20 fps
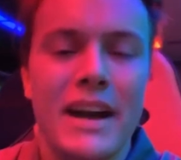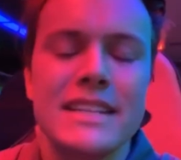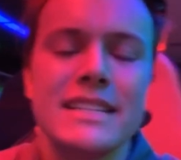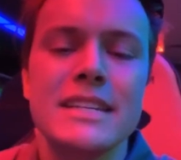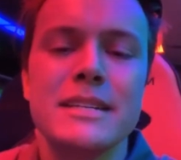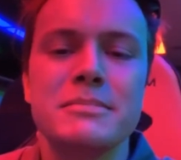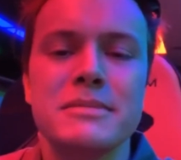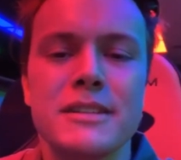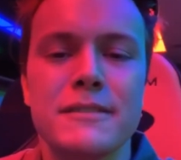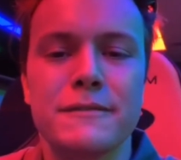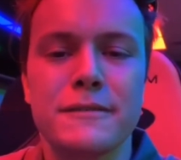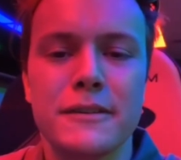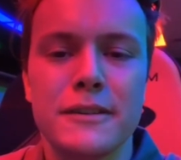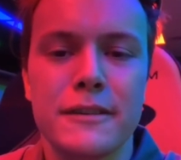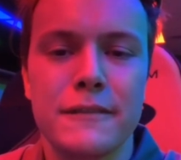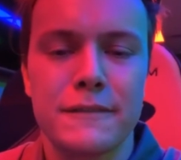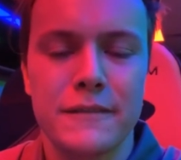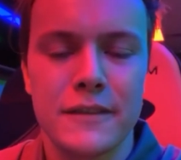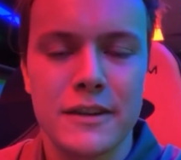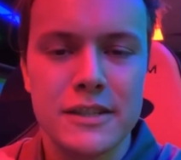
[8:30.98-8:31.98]
tips for
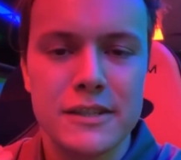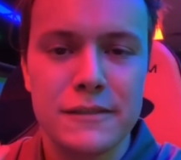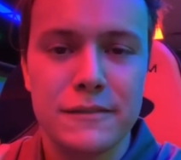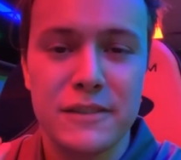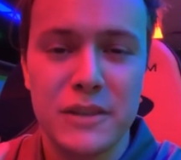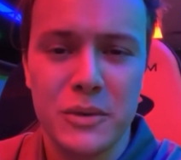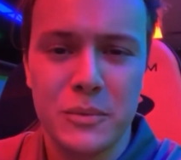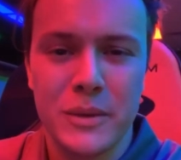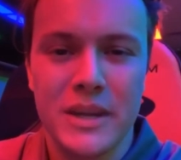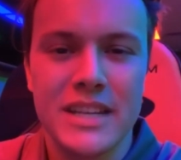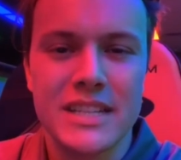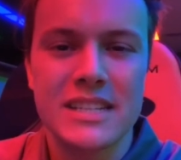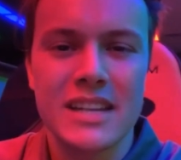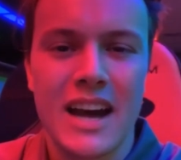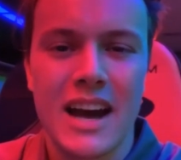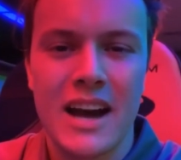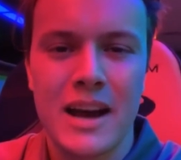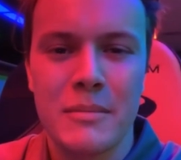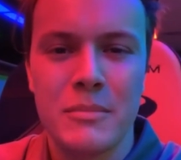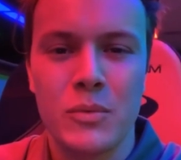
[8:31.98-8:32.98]
the first few weeks
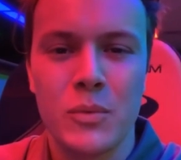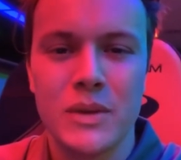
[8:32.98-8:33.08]
um,